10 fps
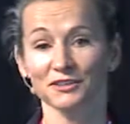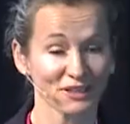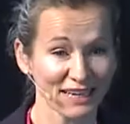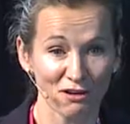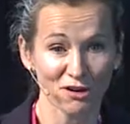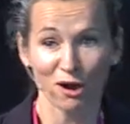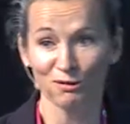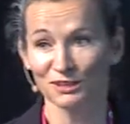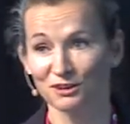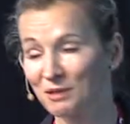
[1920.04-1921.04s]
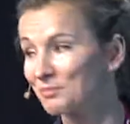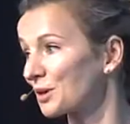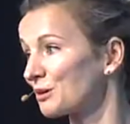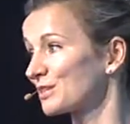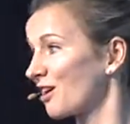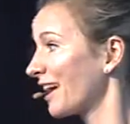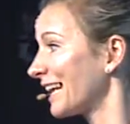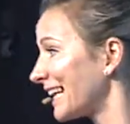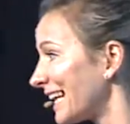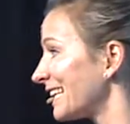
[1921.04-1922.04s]
drink alcohol at night because I
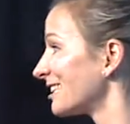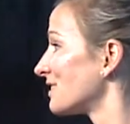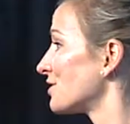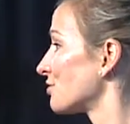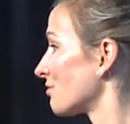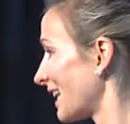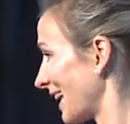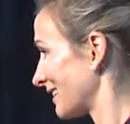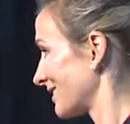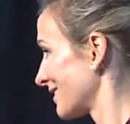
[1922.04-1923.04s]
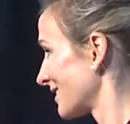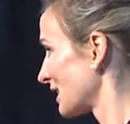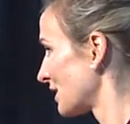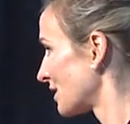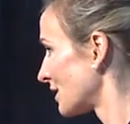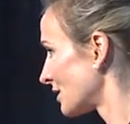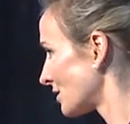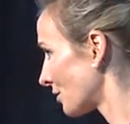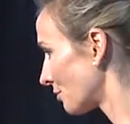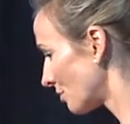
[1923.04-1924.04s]
need to relax.
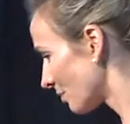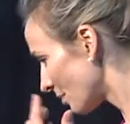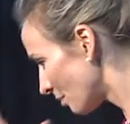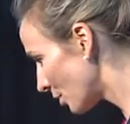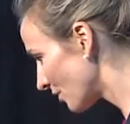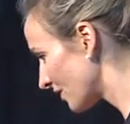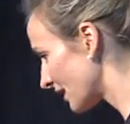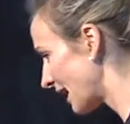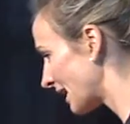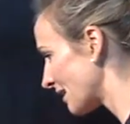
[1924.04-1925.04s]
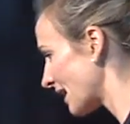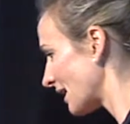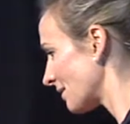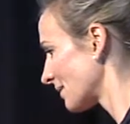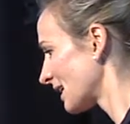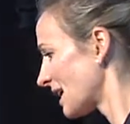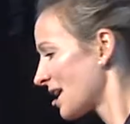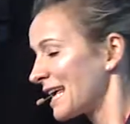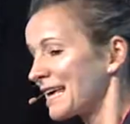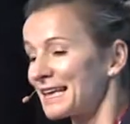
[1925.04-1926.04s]
So, perfect candidate.
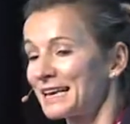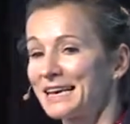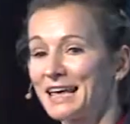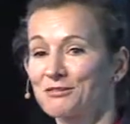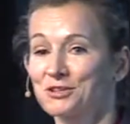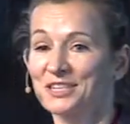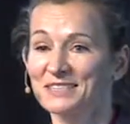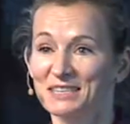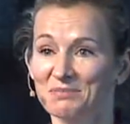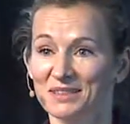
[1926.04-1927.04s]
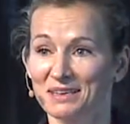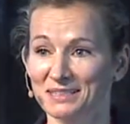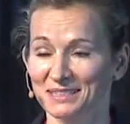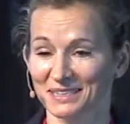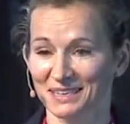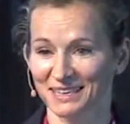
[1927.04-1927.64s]
Now, she sent me this.